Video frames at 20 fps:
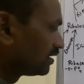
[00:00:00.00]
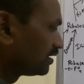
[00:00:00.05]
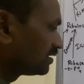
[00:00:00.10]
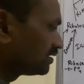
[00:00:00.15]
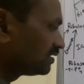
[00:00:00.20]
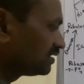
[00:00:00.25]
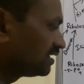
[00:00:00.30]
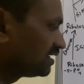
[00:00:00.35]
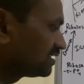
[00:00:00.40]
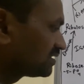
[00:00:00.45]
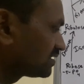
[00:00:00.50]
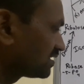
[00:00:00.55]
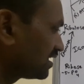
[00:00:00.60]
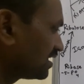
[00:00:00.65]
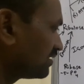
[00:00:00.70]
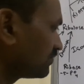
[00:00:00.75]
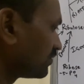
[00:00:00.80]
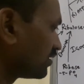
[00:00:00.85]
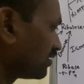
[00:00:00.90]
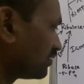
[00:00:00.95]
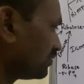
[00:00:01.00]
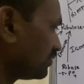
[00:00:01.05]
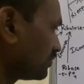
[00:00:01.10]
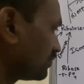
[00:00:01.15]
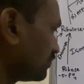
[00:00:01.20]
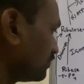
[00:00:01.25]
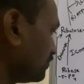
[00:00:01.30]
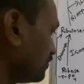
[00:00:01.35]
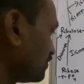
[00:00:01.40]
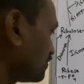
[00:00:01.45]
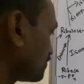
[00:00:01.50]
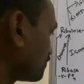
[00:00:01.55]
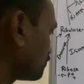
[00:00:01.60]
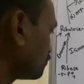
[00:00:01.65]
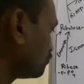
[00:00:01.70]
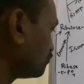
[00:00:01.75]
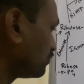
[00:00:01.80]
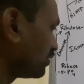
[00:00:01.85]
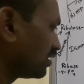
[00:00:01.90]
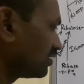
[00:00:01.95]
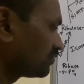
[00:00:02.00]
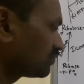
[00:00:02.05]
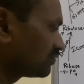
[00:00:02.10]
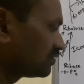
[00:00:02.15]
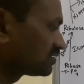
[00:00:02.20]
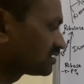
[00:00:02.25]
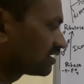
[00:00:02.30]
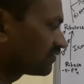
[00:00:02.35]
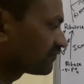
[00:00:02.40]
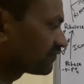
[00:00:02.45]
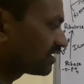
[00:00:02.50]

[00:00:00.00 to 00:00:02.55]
These 3 molecules, 2 molecules of